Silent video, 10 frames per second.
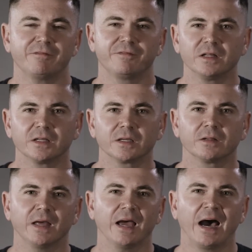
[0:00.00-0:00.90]
That
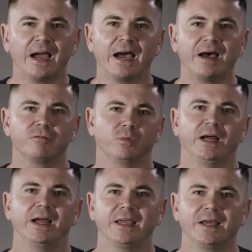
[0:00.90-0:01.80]
feeling that I have
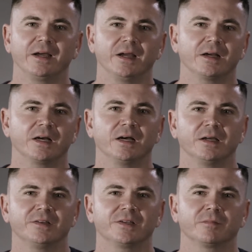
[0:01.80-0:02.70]
when I get a
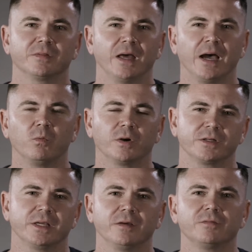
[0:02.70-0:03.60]
haircut is something that I
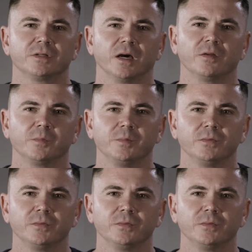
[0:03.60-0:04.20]
wanted to give to other